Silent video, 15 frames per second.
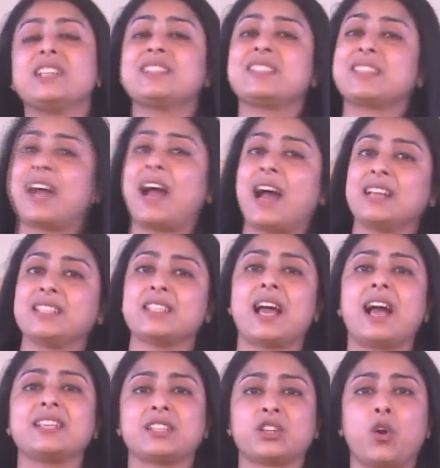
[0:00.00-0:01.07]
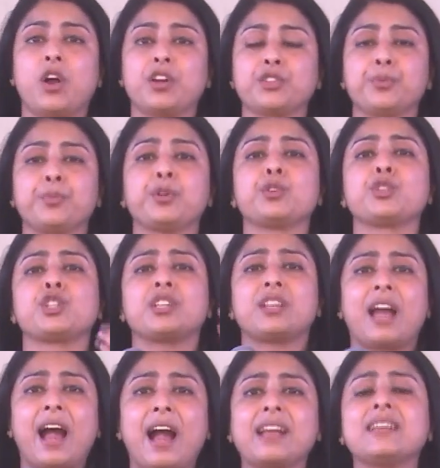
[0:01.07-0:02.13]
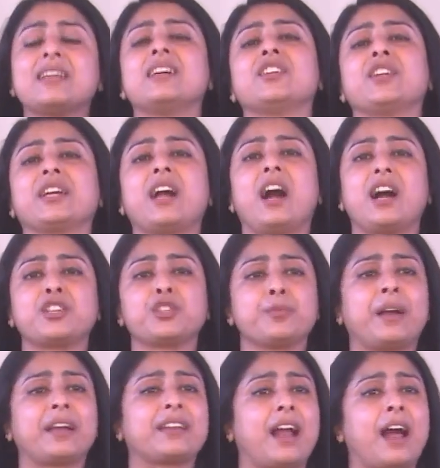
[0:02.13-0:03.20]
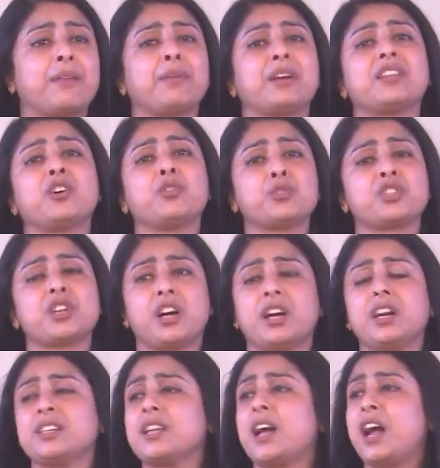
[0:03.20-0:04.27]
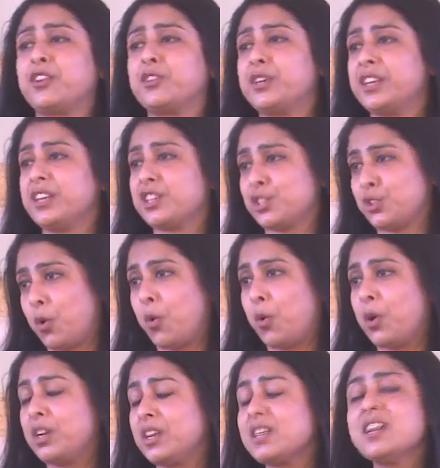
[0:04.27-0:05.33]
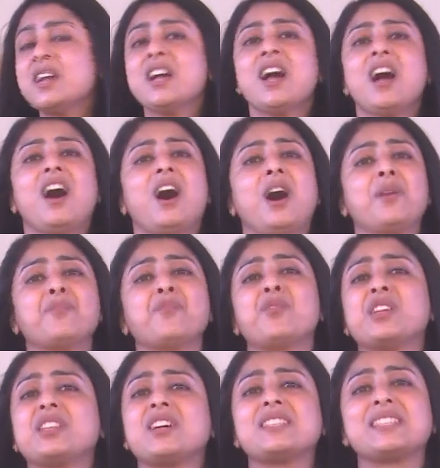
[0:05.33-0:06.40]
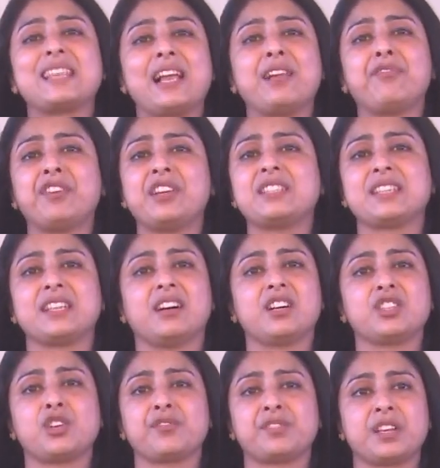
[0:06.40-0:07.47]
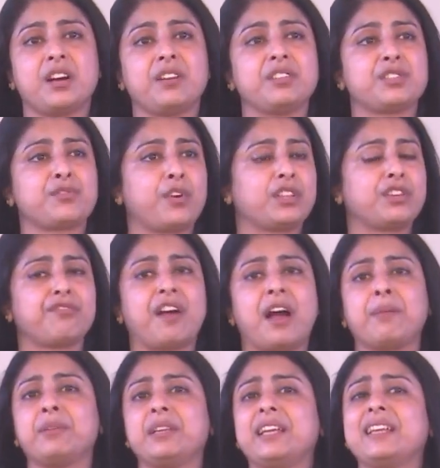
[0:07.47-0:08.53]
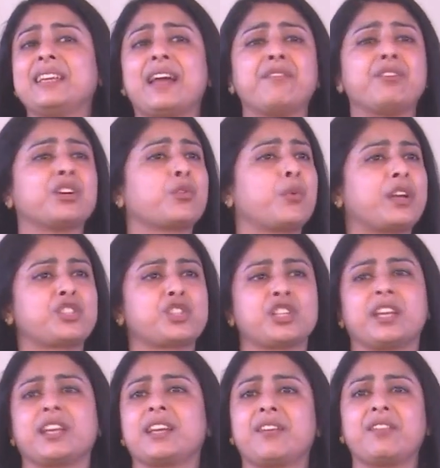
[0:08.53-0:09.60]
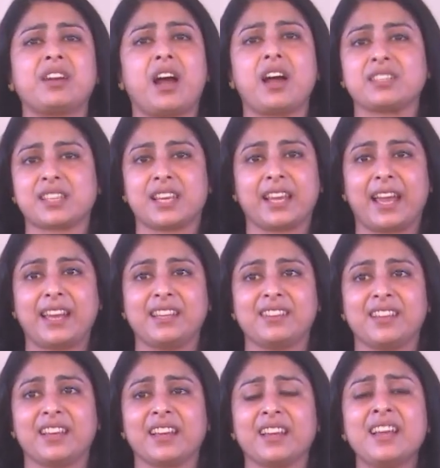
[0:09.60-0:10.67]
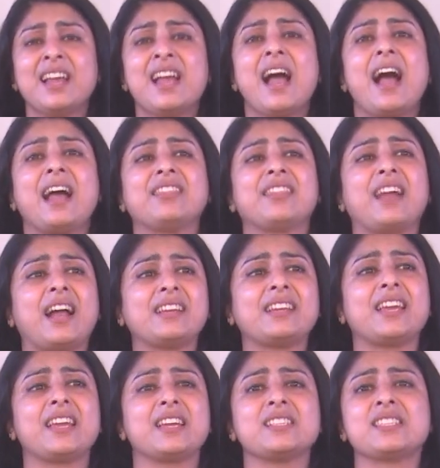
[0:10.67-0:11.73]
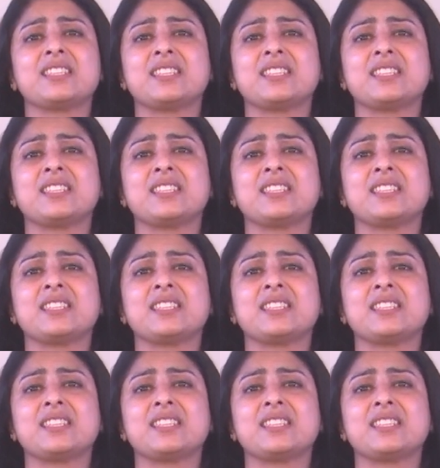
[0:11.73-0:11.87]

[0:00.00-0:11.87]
stands as a contribution and a regard to my grandmother who turned 100 years old with her selfless years of service for the family, never questioning, never asking anything. And that is